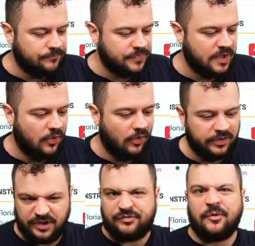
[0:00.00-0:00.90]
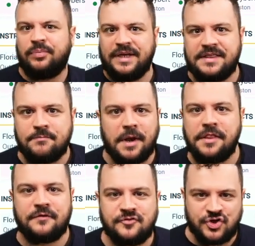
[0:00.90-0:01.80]
or you've completed the month
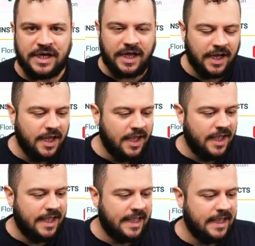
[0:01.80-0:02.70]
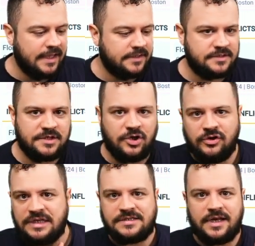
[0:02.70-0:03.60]
of training and you
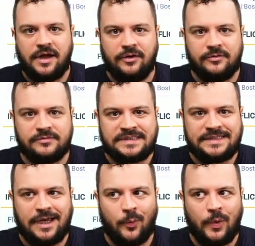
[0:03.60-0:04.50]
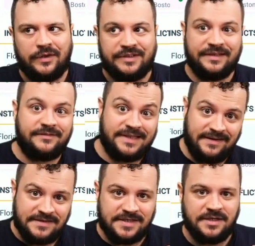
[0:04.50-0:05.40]
need to now see how well you
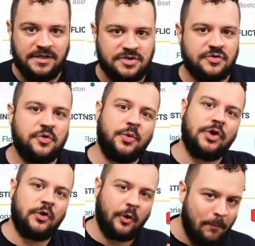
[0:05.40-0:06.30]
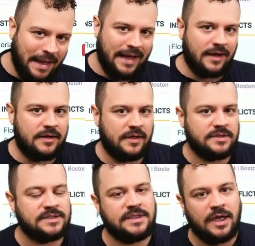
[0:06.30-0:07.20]
did. So you want to look back and
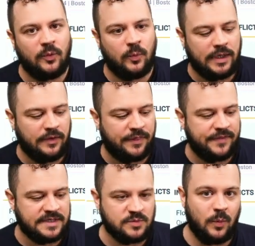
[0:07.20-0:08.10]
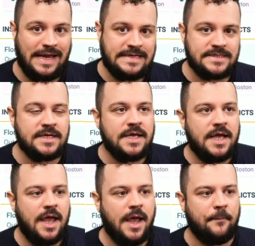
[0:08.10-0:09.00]
see how well things went.
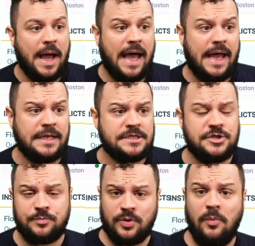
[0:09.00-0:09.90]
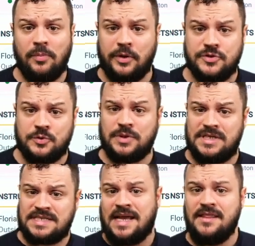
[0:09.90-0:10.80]
And you probably also want to
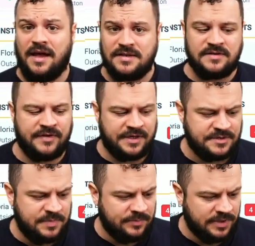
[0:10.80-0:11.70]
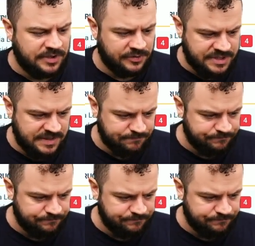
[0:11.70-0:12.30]
send that to various people in your team.